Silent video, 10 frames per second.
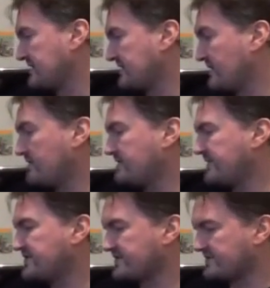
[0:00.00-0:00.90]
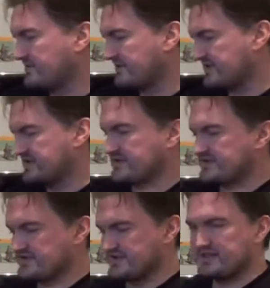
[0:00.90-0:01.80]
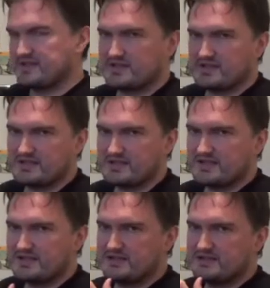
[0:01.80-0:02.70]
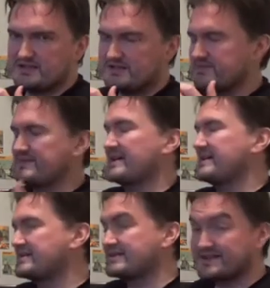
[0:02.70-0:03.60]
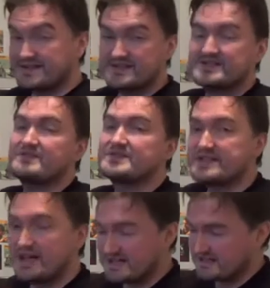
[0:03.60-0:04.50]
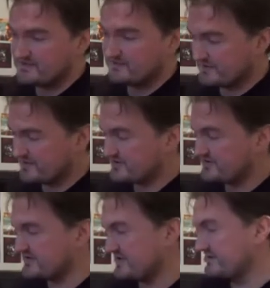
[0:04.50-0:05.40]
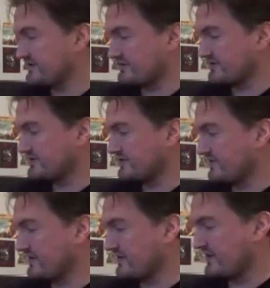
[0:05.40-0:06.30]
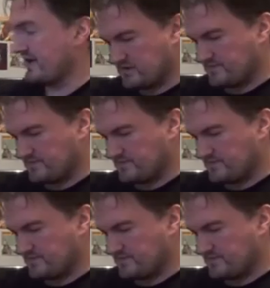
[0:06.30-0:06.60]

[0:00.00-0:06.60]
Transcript: Oh, Invasion of the Body Snatchers, the 1978 version starring Donald Sutherland.